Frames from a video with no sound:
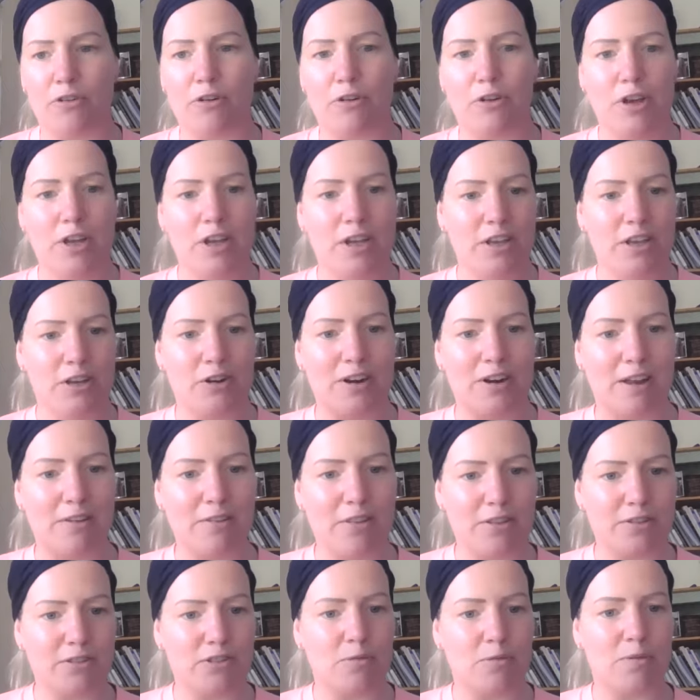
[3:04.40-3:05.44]
for, now
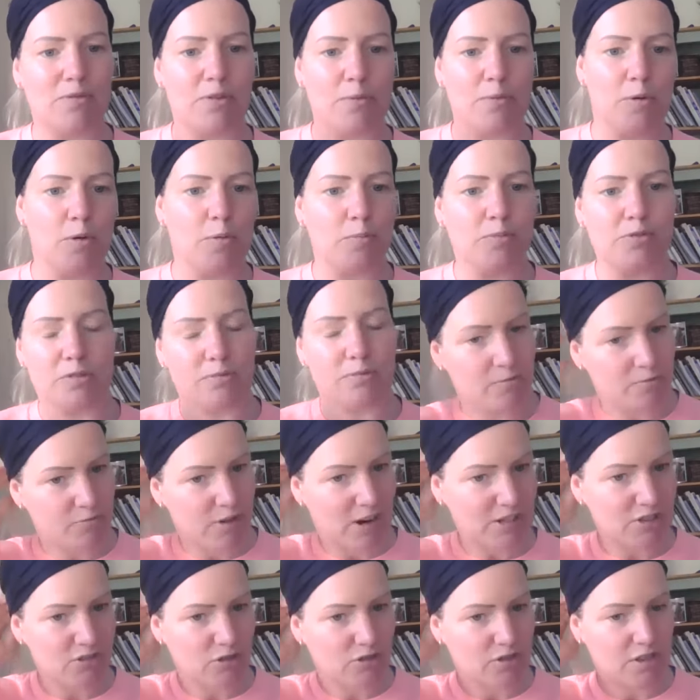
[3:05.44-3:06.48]
that some of the pubs and
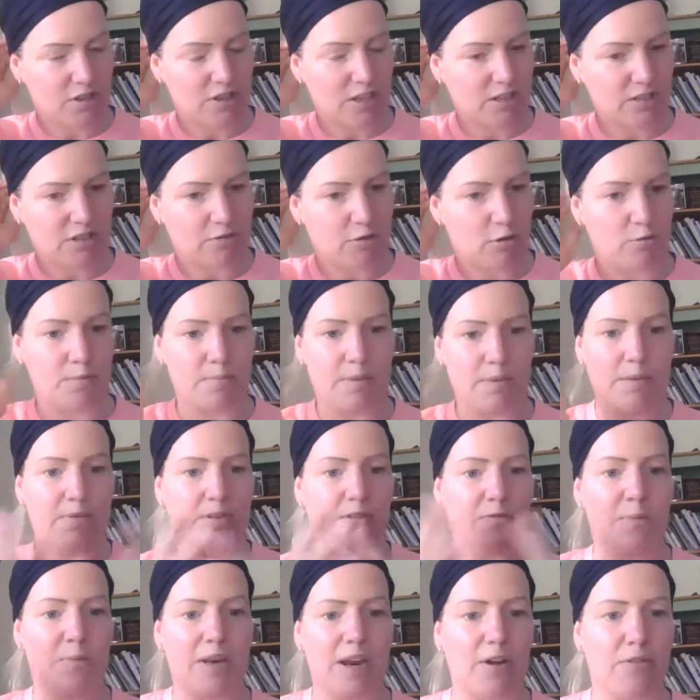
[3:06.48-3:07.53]
restaurants and things are open, maybe
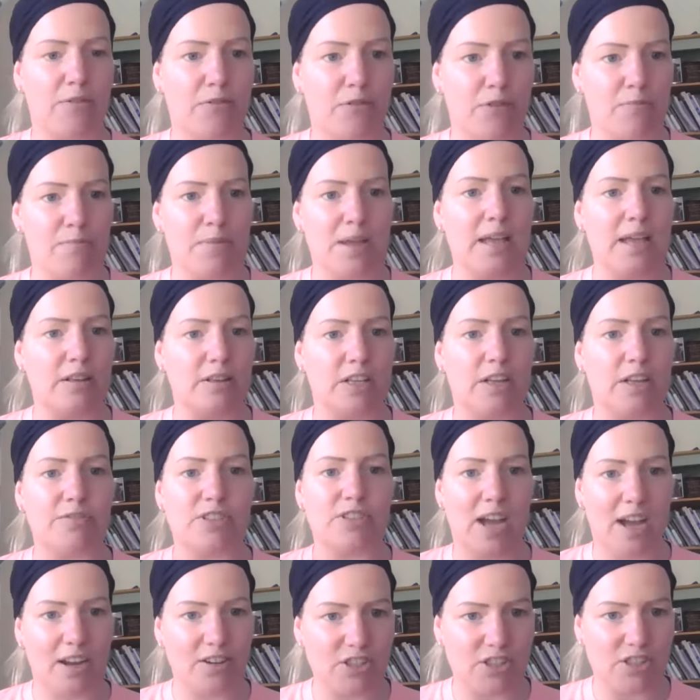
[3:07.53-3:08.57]
you've been out for a meal and you've
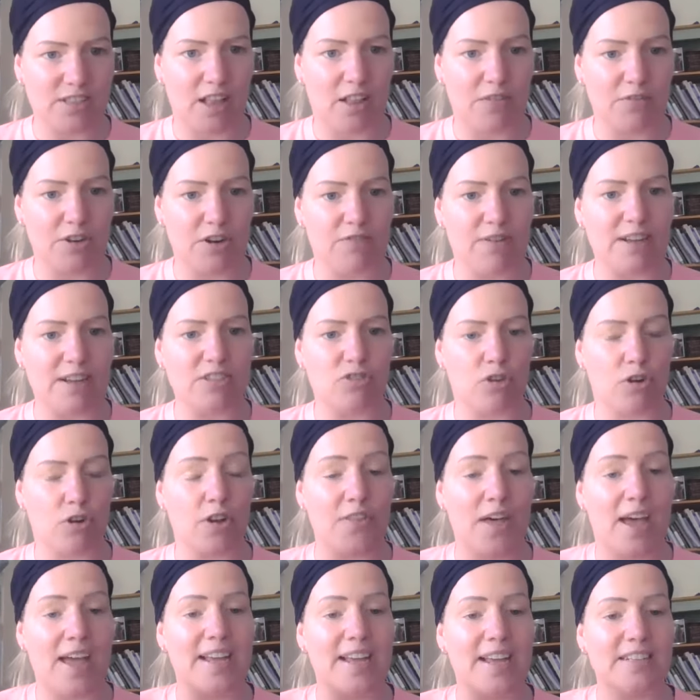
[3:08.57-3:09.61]
tagged yourself in a restaurant.
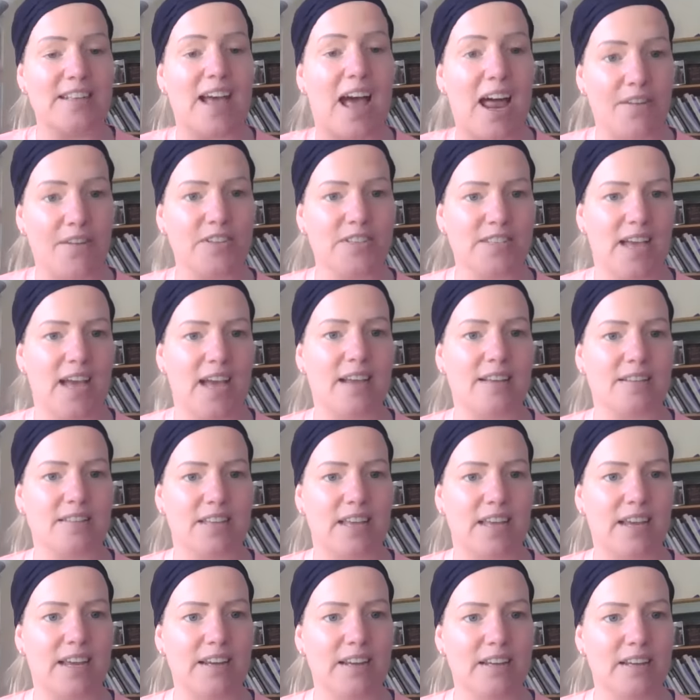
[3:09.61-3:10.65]
That is
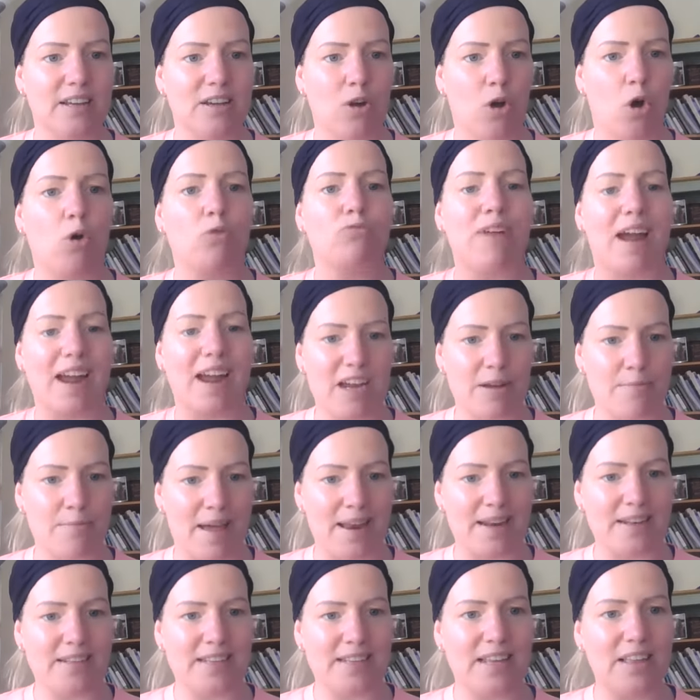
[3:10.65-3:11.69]
advertising or
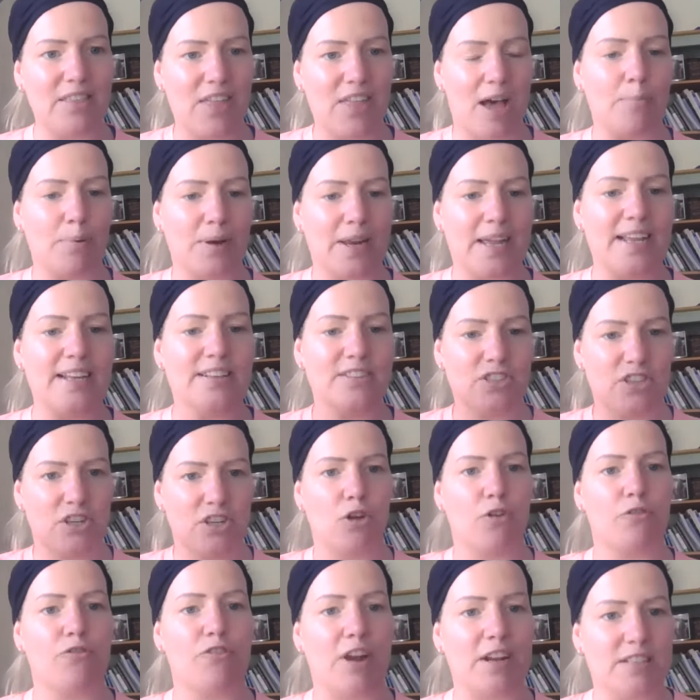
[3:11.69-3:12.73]
recommending that place to
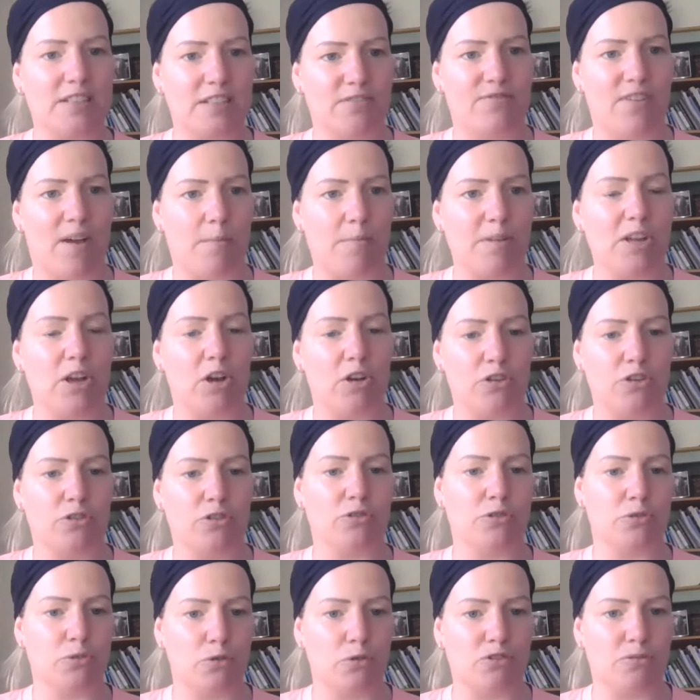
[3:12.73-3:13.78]
your friends and family on
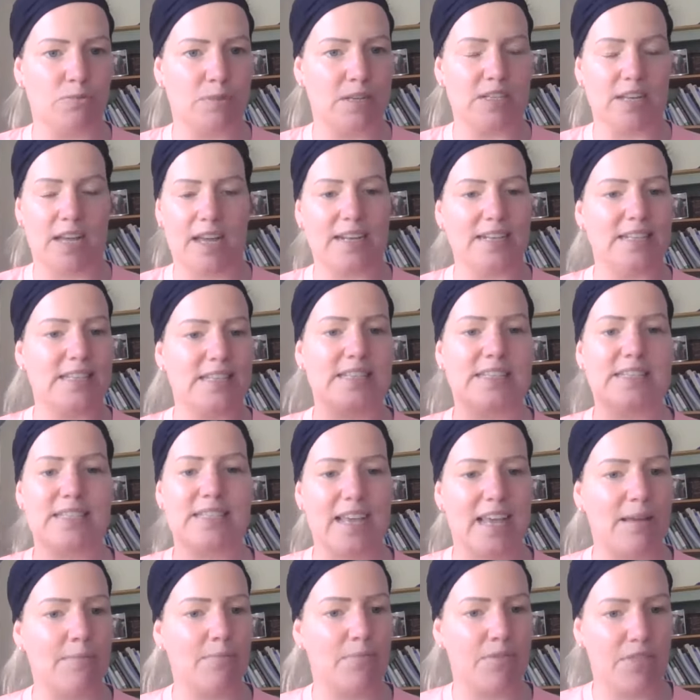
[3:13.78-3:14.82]
your social media. It's the
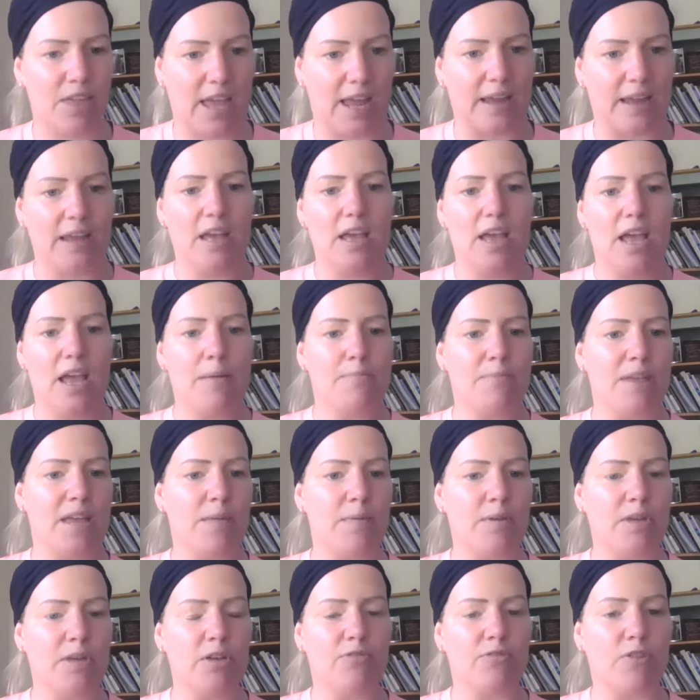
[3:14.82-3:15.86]
same thing.
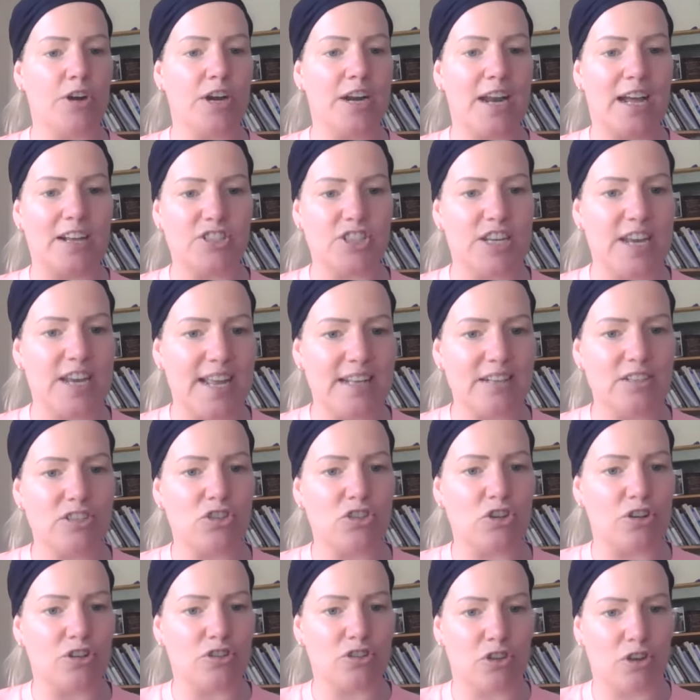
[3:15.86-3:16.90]
Maybe you've gone and had your nails
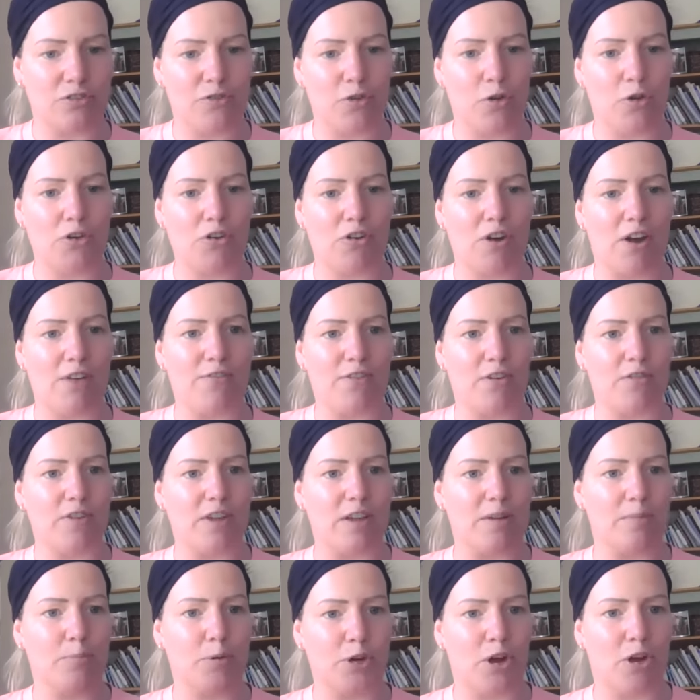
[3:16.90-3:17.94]
done and took a photograph of
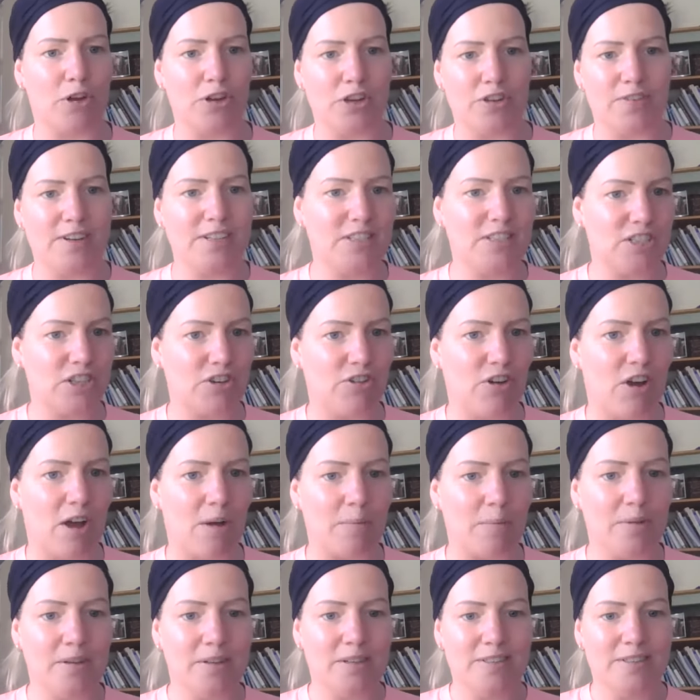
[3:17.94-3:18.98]
it and put it on your
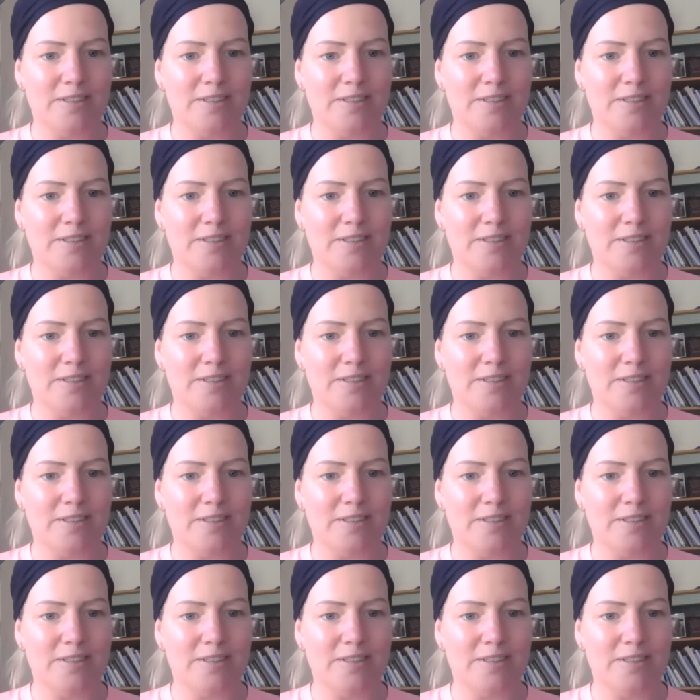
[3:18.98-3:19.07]
Instagram.